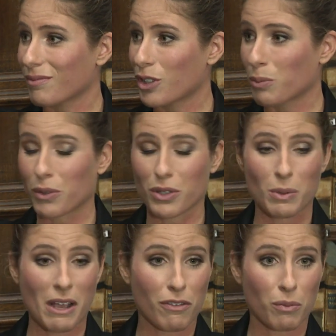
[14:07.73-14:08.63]
two points
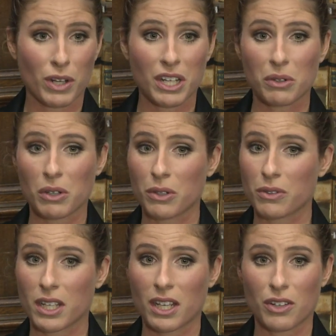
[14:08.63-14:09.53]
away from winning or
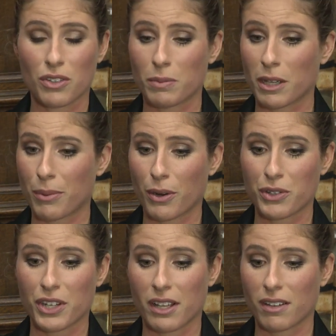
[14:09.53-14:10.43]
losing, you should be
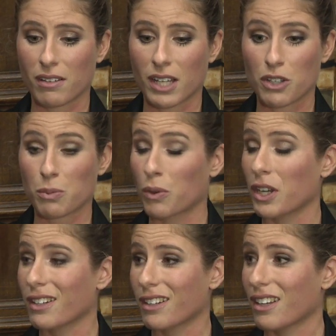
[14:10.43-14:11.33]
approaching each
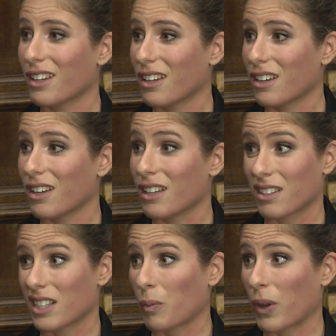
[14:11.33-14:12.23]
point in
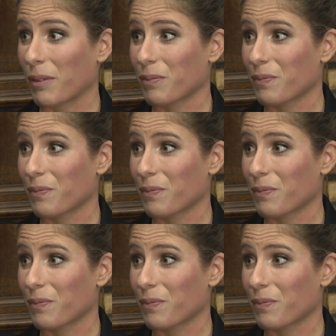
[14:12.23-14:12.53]
the same way.